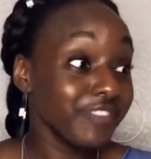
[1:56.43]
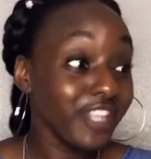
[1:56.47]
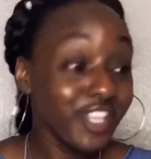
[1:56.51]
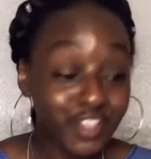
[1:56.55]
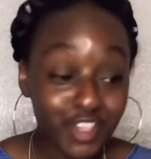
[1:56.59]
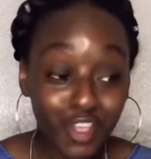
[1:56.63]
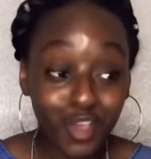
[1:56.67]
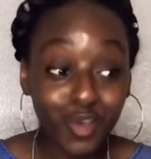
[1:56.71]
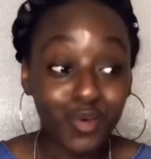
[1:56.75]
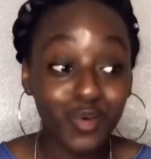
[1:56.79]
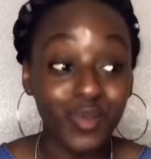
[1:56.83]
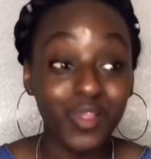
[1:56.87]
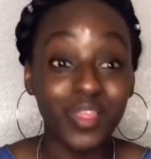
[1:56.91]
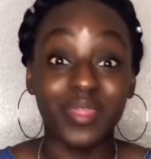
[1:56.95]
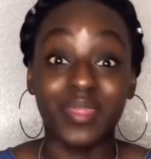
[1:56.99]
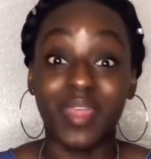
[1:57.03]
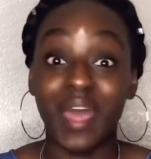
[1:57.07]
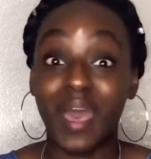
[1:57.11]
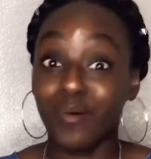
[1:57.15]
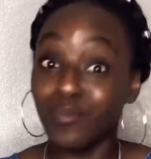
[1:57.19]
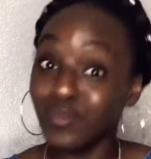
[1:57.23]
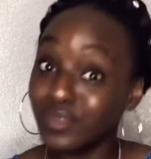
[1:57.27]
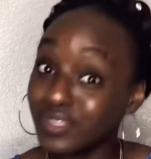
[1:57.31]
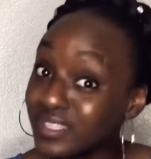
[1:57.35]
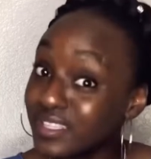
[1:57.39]
So
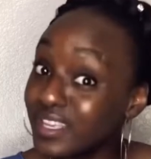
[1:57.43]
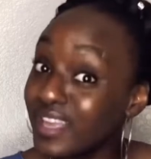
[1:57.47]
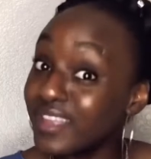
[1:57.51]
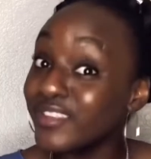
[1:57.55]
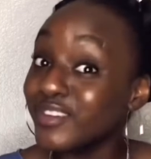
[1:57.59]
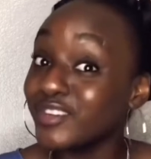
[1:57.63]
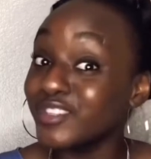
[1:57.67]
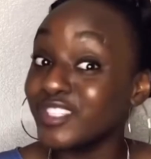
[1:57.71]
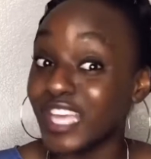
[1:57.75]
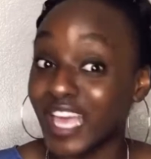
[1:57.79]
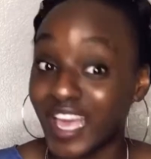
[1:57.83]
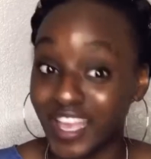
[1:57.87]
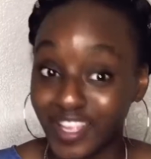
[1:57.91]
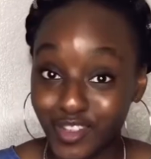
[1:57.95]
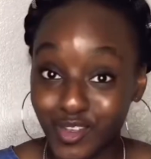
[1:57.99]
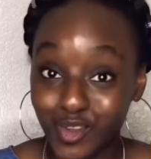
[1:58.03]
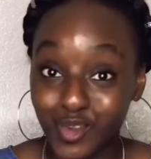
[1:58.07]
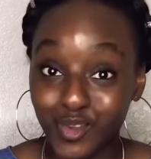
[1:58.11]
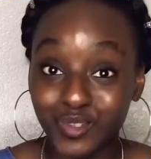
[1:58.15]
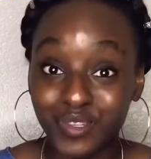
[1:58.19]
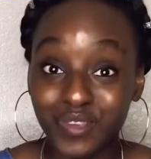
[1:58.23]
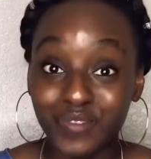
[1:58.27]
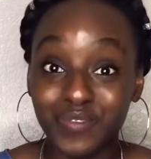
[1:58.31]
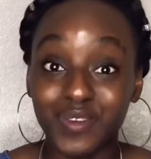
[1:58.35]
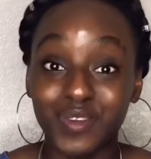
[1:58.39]
that was another technical
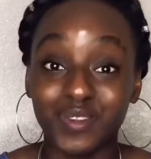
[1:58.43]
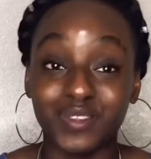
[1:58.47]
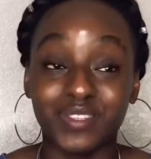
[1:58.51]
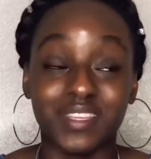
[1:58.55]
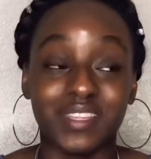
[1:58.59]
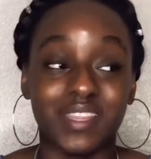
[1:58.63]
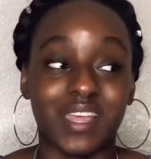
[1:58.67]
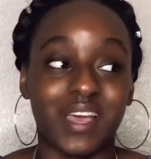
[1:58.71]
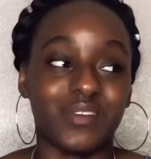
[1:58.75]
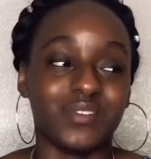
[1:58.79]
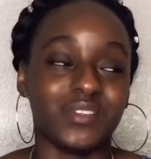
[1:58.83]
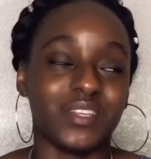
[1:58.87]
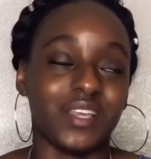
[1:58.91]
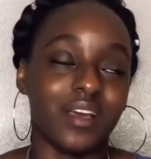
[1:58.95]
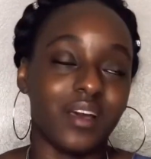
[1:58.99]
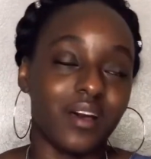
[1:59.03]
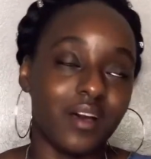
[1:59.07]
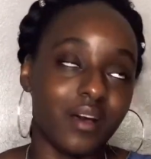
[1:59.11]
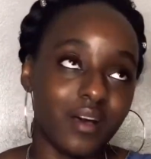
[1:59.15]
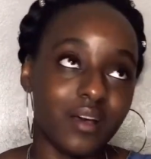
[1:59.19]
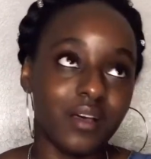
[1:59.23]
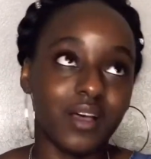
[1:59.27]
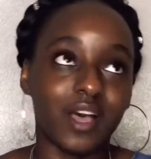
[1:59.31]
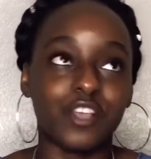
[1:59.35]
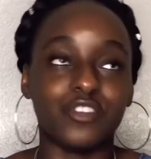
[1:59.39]
difficulty that I was like,
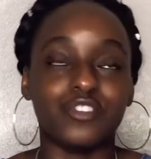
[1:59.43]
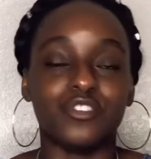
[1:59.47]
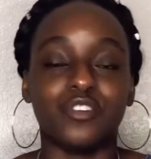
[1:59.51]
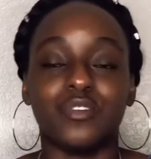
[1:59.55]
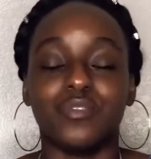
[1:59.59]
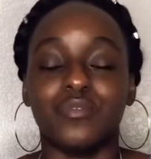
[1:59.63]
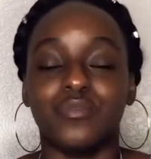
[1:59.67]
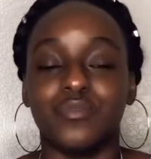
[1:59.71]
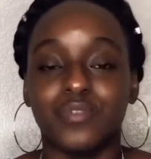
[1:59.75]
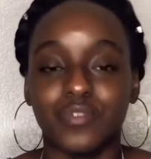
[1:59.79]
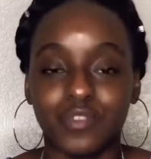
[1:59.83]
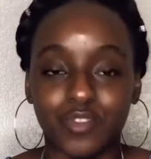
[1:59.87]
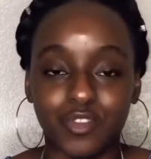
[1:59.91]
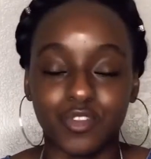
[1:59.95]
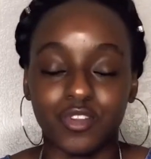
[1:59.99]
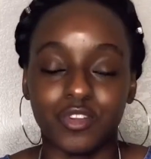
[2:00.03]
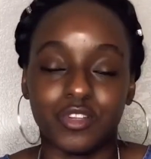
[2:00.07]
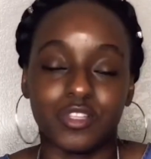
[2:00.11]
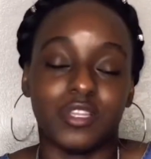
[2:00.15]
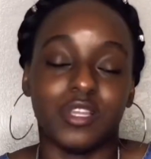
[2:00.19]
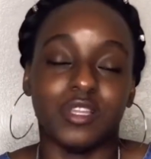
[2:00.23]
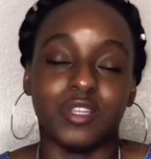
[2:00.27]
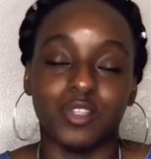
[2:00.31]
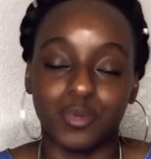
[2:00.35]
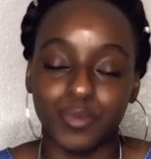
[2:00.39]
I should have
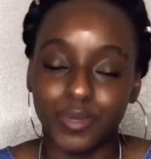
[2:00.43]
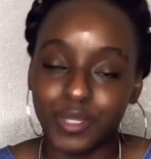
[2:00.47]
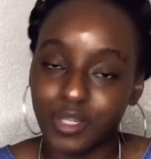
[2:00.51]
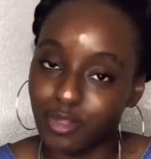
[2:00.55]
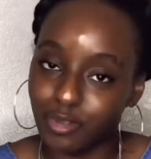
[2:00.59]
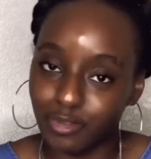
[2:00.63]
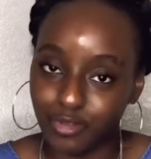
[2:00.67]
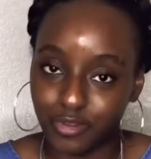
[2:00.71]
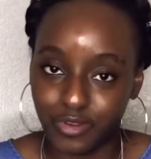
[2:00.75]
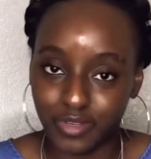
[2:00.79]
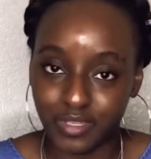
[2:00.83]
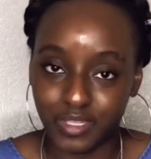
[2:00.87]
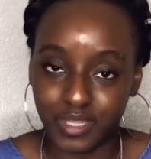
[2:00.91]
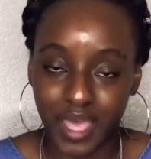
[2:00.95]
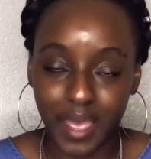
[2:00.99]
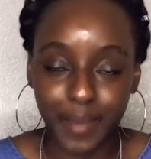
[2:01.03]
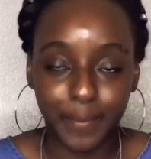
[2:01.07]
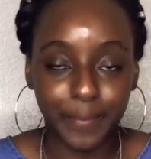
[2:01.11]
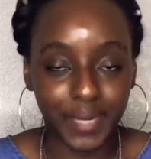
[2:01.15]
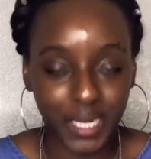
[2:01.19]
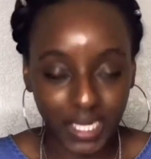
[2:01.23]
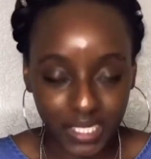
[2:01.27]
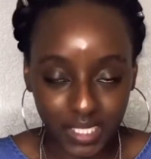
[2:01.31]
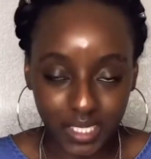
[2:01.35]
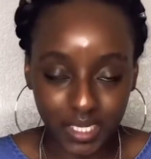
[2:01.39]
looked a little bit closer into that,
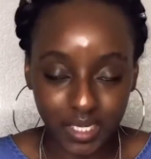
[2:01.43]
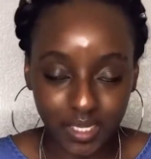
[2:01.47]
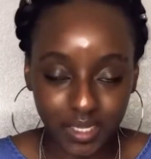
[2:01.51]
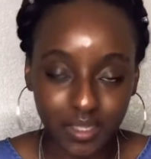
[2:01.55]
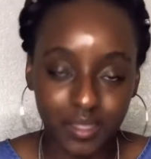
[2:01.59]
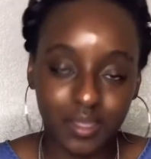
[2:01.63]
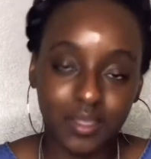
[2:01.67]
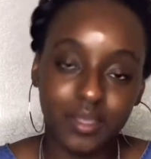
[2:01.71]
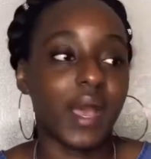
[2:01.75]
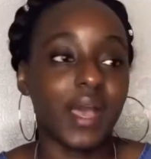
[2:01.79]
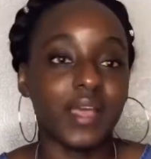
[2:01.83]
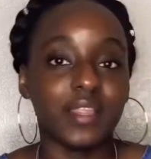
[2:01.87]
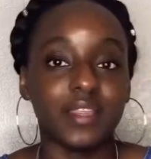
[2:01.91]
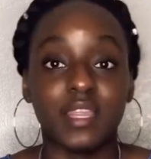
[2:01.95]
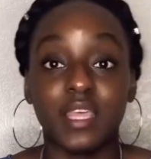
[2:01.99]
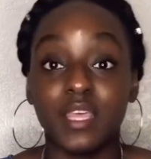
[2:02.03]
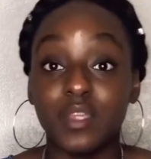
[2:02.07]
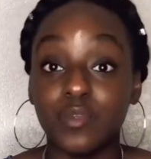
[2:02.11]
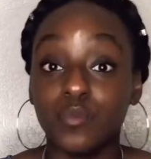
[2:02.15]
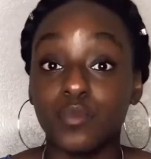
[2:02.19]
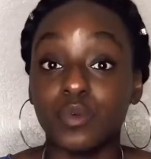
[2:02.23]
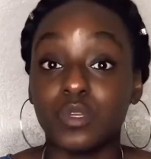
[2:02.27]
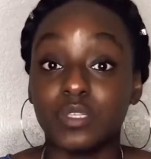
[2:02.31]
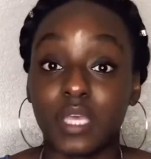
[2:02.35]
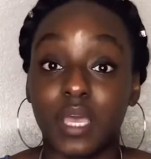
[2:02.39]
but I didn't. I then
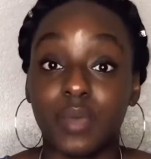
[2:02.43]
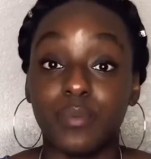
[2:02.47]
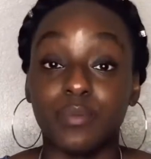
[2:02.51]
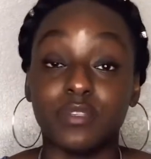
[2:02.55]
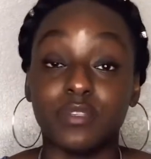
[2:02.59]
was able